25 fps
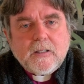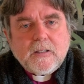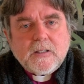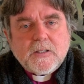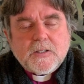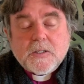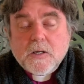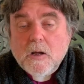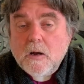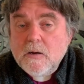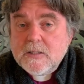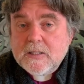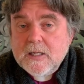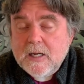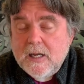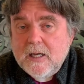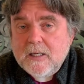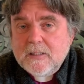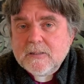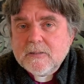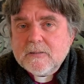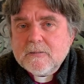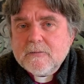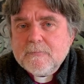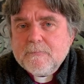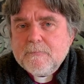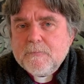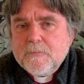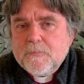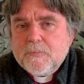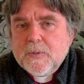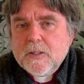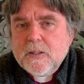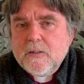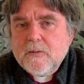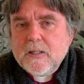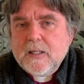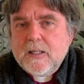There's no doubt
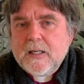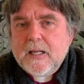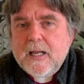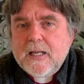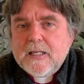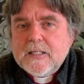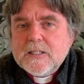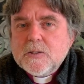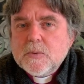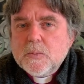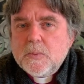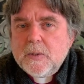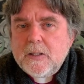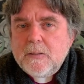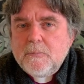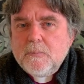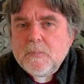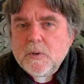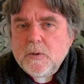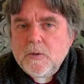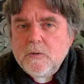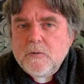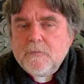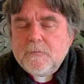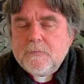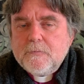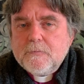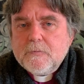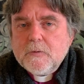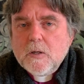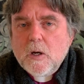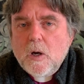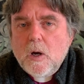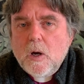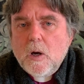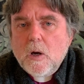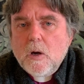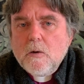that as we move
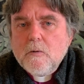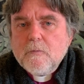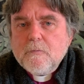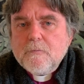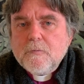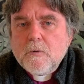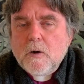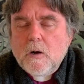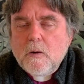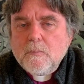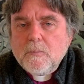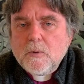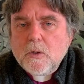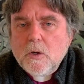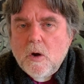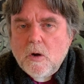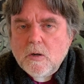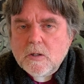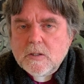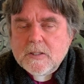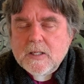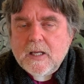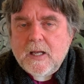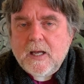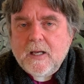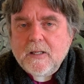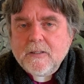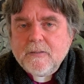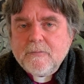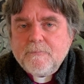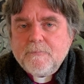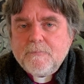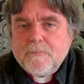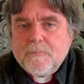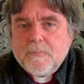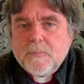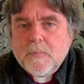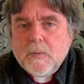from
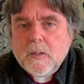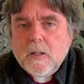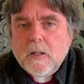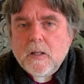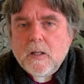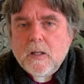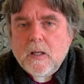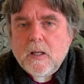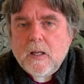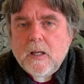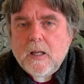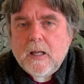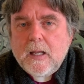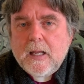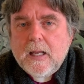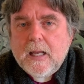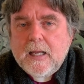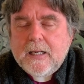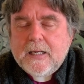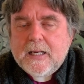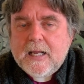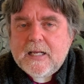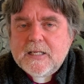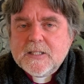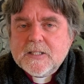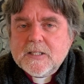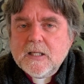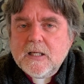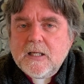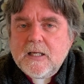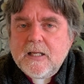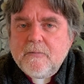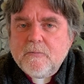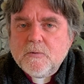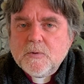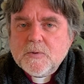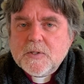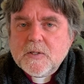lockdown and as the
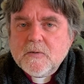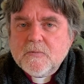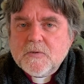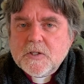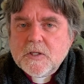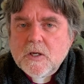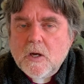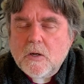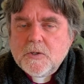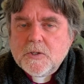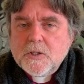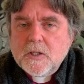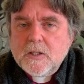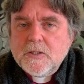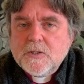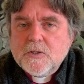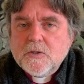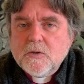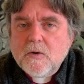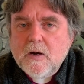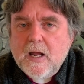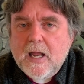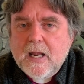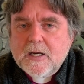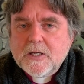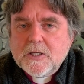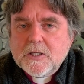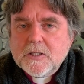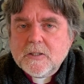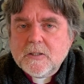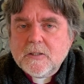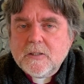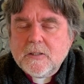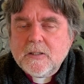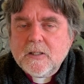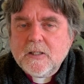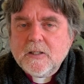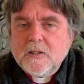levels of social
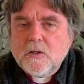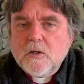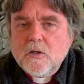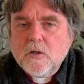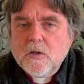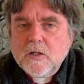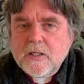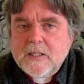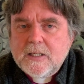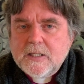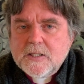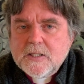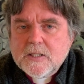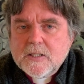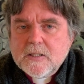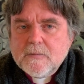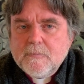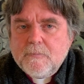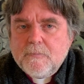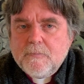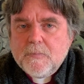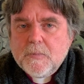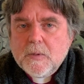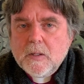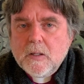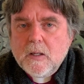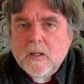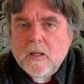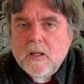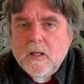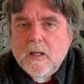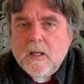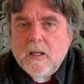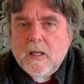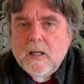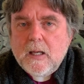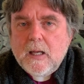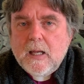interaction increase,
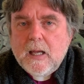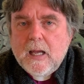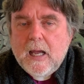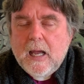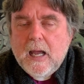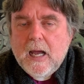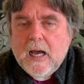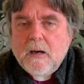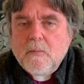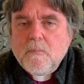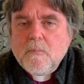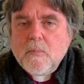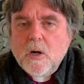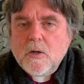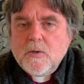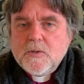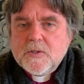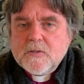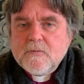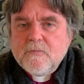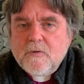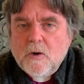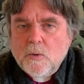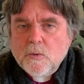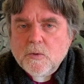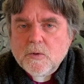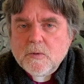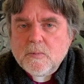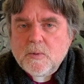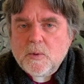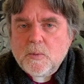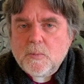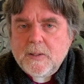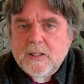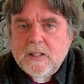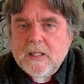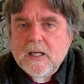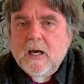our most
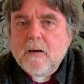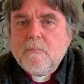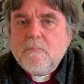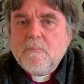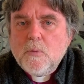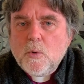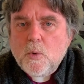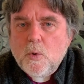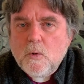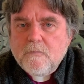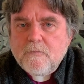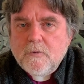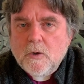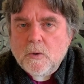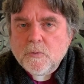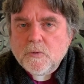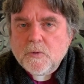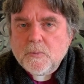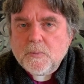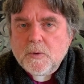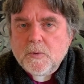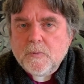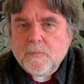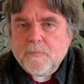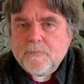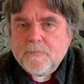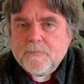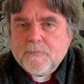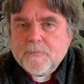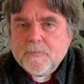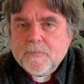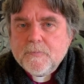vulnerable become more vulnerable.